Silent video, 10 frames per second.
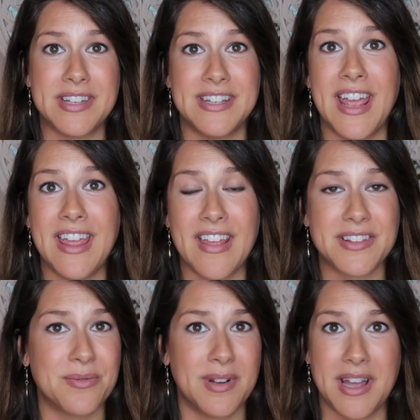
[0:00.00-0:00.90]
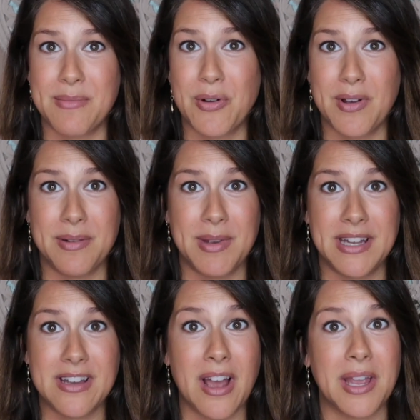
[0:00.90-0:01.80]
today that's what I'm going to
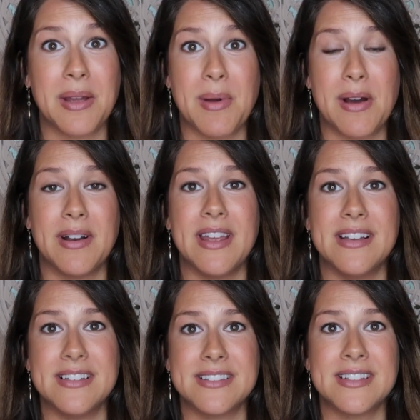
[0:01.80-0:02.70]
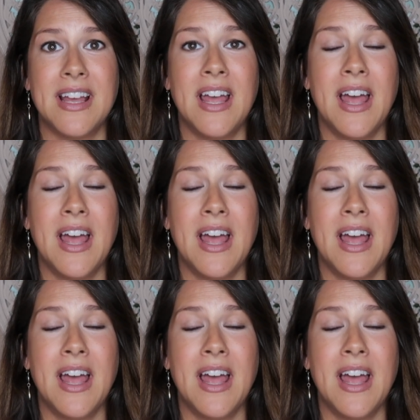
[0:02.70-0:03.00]
be talking about is